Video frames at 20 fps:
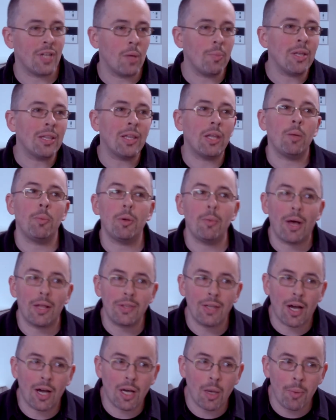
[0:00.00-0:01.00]
Tell me a little bit about
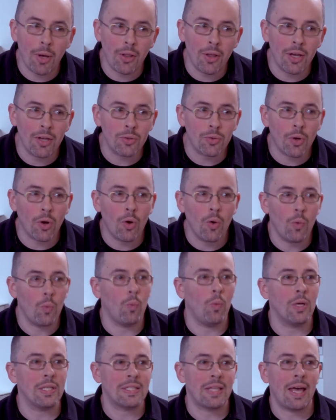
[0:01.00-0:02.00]
the acapella intro.
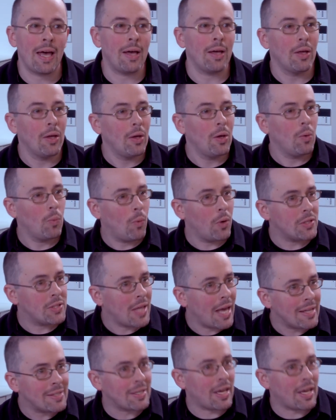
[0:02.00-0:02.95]
Was that was that